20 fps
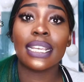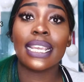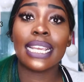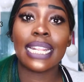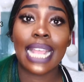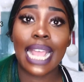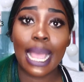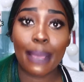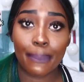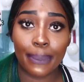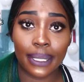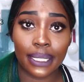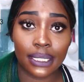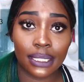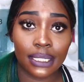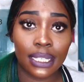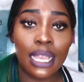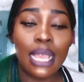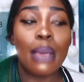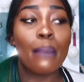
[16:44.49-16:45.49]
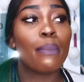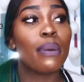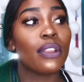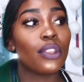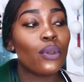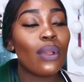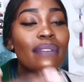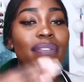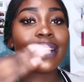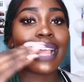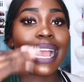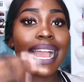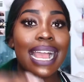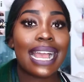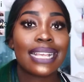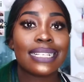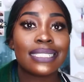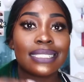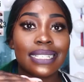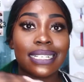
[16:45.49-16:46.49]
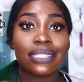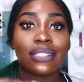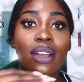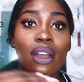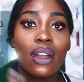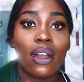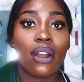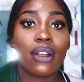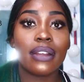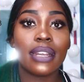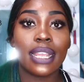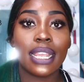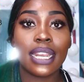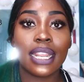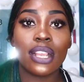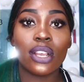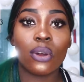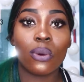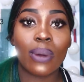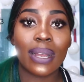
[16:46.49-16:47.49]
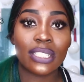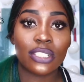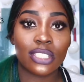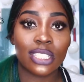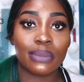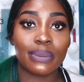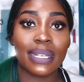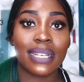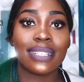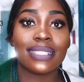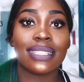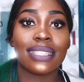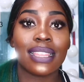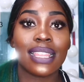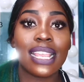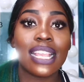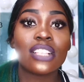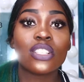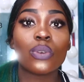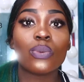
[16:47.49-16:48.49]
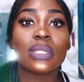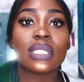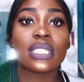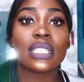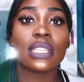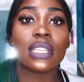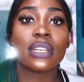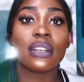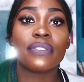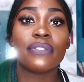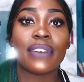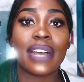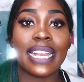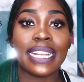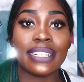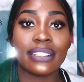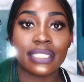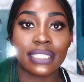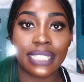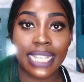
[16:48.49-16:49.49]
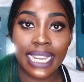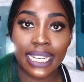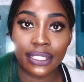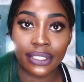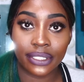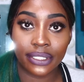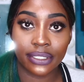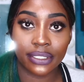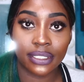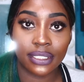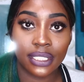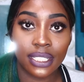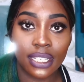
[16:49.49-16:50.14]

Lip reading: It happens. But you have to ask these hard-hitting questions because these are what solidify your standards.